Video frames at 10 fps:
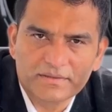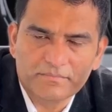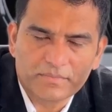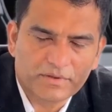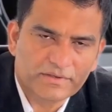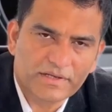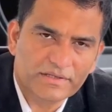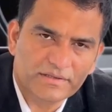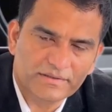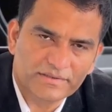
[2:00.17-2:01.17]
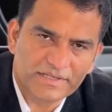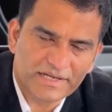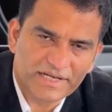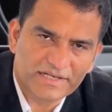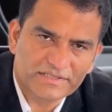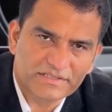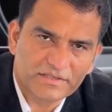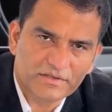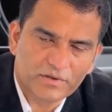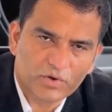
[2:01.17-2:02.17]
prevent delays,
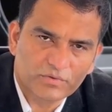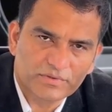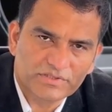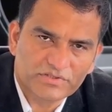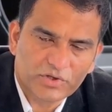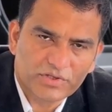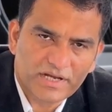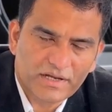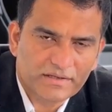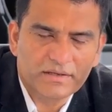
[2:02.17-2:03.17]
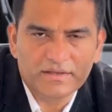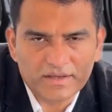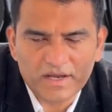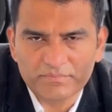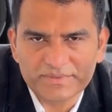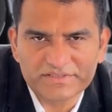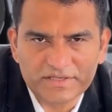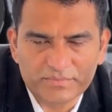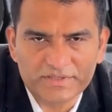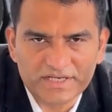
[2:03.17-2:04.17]
overstocking, or
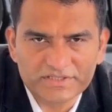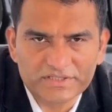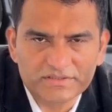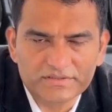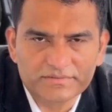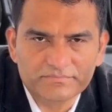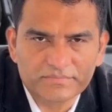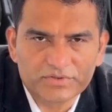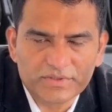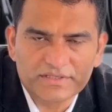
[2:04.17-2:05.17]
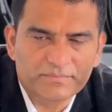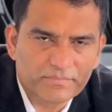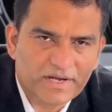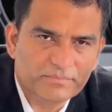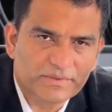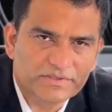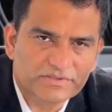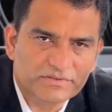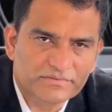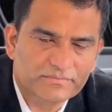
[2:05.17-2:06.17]
miscommunication between
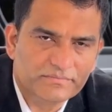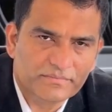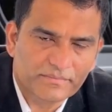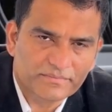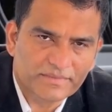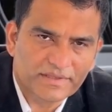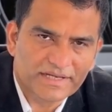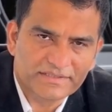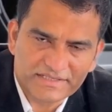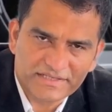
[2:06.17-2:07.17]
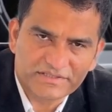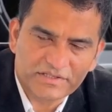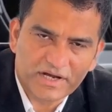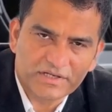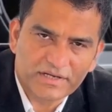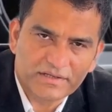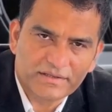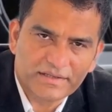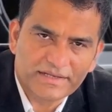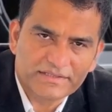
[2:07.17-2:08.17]
departments? Let's get started
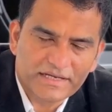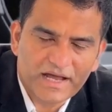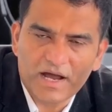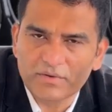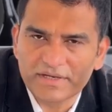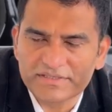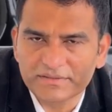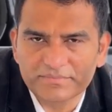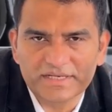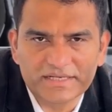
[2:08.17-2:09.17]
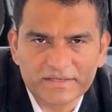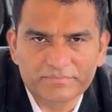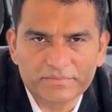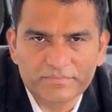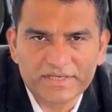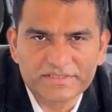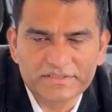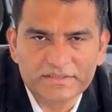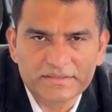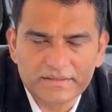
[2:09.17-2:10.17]
and see how SAP ERP
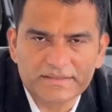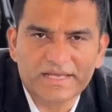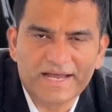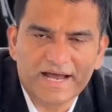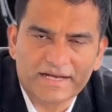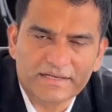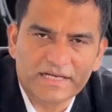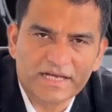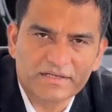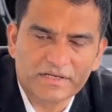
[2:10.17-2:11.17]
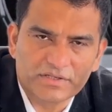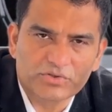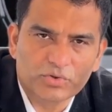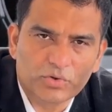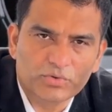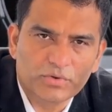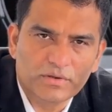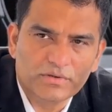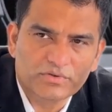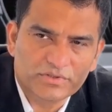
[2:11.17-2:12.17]
brings clarity and control
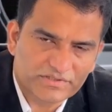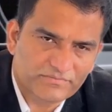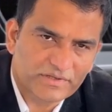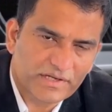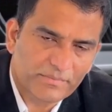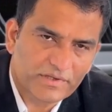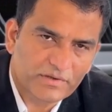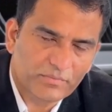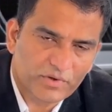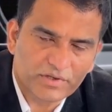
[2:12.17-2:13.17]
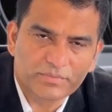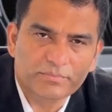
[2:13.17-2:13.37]
to this fundamental procurement